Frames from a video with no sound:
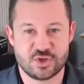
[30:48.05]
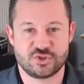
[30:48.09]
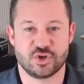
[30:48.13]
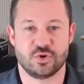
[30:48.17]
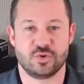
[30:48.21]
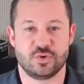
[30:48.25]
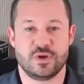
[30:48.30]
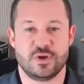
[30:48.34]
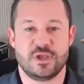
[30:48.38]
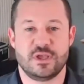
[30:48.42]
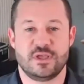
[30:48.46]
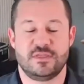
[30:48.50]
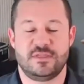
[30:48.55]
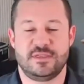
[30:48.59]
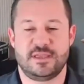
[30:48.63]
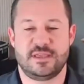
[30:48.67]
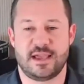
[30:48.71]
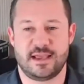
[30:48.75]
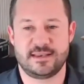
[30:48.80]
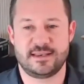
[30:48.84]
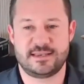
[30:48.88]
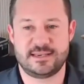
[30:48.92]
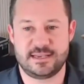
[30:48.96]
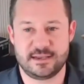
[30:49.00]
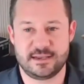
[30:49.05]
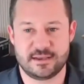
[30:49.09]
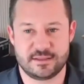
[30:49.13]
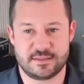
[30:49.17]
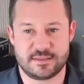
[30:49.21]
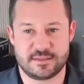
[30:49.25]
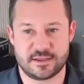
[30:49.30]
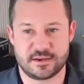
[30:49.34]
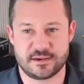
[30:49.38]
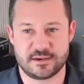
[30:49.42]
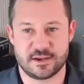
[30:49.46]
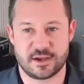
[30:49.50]
So the idea
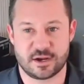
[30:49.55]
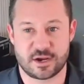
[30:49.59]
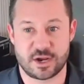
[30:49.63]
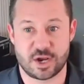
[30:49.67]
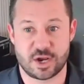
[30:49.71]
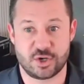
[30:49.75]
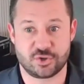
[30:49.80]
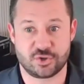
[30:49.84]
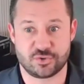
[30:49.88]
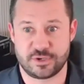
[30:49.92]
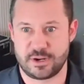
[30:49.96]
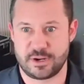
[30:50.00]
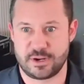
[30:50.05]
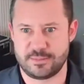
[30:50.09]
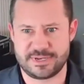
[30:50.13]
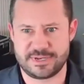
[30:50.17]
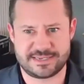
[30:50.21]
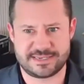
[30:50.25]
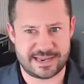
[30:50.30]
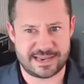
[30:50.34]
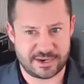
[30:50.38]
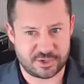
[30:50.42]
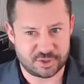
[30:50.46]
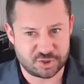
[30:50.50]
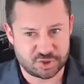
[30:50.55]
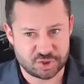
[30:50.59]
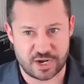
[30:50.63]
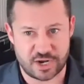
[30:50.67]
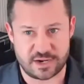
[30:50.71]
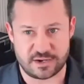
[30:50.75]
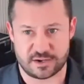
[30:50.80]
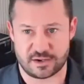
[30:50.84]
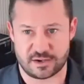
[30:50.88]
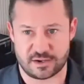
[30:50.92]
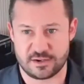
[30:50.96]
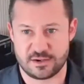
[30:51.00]
that a country, I mean, take
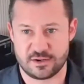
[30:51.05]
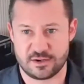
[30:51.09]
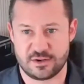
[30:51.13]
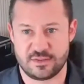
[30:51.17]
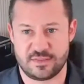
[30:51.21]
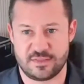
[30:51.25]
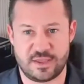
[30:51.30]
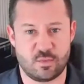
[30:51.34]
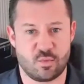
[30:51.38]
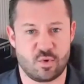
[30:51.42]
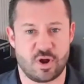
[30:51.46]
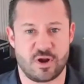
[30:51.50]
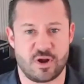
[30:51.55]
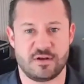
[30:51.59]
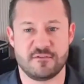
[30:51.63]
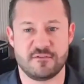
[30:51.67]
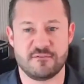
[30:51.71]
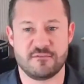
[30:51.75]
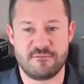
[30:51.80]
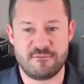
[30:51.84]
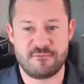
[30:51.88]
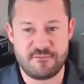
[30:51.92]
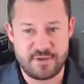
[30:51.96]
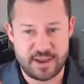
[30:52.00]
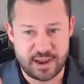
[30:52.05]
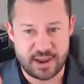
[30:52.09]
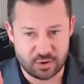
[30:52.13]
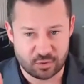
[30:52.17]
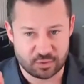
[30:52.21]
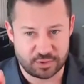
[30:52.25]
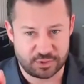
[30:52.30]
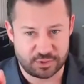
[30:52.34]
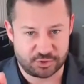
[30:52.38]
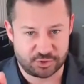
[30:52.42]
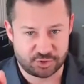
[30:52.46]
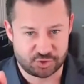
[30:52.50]
China, they want
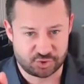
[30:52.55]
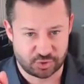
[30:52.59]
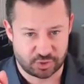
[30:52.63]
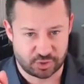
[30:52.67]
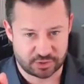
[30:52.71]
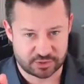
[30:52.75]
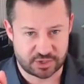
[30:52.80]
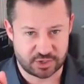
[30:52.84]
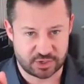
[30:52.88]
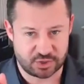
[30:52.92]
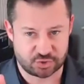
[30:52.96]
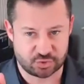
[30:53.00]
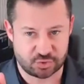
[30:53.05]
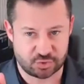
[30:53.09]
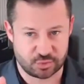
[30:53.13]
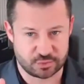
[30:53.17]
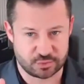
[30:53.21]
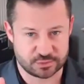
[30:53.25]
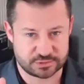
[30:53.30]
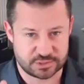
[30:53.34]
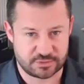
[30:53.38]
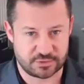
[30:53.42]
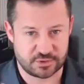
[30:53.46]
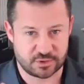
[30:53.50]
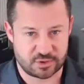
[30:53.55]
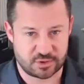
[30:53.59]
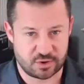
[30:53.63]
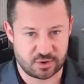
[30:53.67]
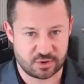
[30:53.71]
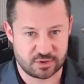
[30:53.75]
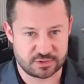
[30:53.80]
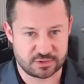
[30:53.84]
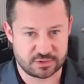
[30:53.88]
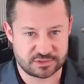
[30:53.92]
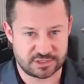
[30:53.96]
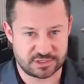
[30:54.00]
very strict controls on their
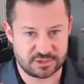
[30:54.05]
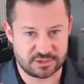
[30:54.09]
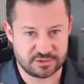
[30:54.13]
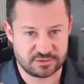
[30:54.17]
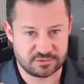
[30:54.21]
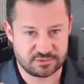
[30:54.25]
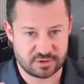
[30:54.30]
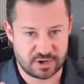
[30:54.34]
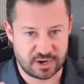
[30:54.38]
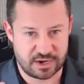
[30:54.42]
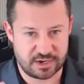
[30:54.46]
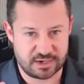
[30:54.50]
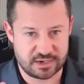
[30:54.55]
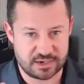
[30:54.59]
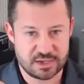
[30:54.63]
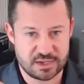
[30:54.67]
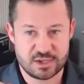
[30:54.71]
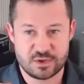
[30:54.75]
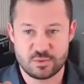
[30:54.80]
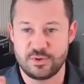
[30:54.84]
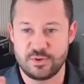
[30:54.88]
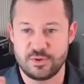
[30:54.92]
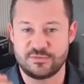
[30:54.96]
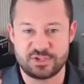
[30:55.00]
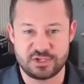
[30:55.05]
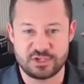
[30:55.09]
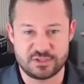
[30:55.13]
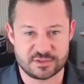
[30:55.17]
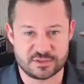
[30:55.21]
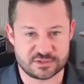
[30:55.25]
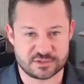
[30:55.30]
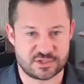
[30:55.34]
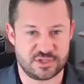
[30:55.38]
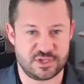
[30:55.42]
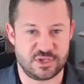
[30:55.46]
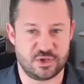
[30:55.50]
currency, right? We've seen
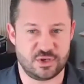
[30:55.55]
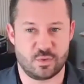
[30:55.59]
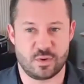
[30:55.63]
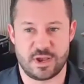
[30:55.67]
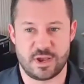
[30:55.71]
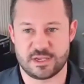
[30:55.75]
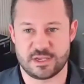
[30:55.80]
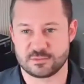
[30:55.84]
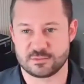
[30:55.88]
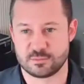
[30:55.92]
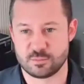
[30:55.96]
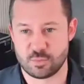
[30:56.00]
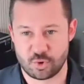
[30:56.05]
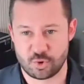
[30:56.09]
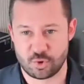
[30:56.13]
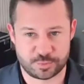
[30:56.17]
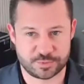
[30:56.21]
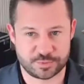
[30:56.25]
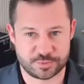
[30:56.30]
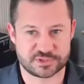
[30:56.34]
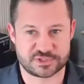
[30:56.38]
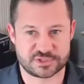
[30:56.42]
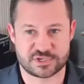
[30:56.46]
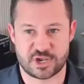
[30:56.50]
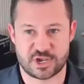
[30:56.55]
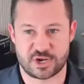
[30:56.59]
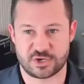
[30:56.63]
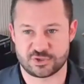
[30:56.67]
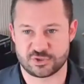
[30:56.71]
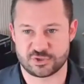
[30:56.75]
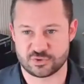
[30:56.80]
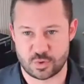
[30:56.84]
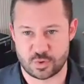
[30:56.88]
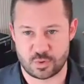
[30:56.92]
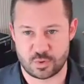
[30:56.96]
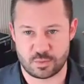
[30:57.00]
this in the US, multiple
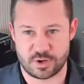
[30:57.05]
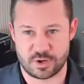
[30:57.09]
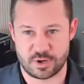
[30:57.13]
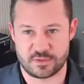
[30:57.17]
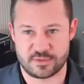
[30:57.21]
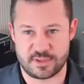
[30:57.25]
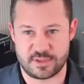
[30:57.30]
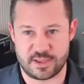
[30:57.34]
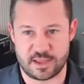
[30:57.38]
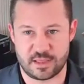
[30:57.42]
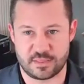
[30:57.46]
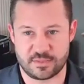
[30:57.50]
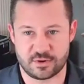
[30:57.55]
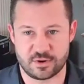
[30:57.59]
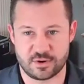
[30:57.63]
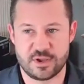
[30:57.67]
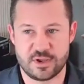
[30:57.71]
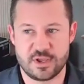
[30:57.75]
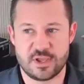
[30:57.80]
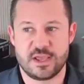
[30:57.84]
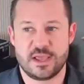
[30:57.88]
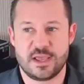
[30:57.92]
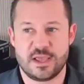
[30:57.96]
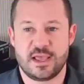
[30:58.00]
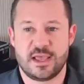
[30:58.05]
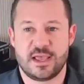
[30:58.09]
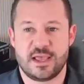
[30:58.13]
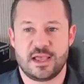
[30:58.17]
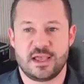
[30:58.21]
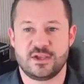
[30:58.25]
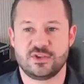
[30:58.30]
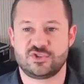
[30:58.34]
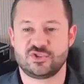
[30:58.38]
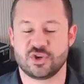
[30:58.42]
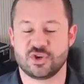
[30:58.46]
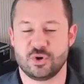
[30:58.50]
discussions one way or the other.
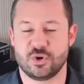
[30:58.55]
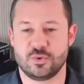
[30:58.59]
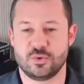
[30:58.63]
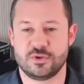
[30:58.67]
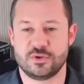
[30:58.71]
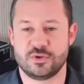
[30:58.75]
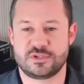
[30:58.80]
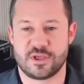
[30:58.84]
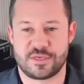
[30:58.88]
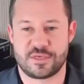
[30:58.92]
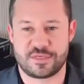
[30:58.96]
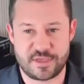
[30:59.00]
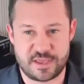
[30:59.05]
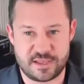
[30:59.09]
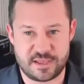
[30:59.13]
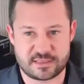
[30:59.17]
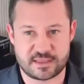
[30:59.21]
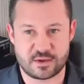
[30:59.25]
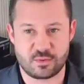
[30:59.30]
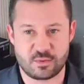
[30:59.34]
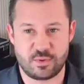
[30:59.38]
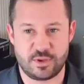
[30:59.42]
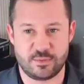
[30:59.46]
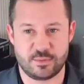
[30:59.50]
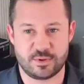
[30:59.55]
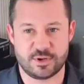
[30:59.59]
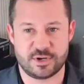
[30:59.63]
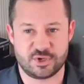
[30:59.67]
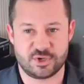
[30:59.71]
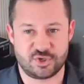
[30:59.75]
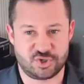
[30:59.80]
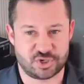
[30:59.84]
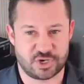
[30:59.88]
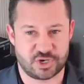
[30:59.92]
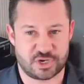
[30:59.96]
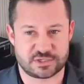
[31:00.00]
So to think that we would
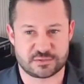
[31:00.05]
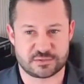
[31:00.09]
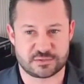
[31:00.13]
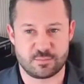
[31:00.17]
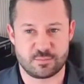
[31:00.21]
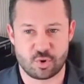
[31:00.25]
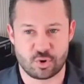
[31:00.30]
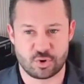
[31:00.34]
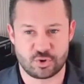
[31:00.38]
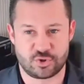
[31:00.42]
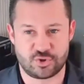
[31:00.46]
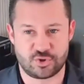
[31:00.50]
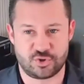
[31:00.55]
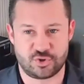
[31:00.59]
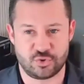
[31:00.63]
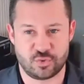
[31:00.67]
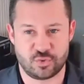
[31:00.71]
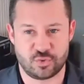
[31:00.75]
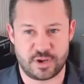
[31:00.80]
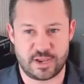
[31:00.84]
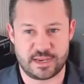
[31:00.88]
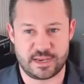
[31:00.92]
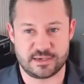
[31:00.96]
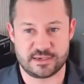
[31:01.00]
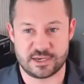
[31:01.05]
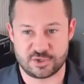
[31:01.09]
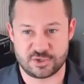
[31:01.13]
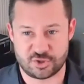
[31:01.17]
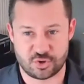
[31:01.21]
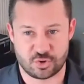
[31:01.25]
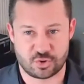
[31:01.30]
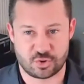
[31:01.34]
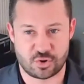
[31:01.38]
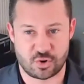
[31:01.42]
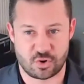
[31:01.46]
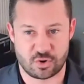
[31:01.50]
adjust more to a
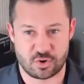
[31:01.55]
digital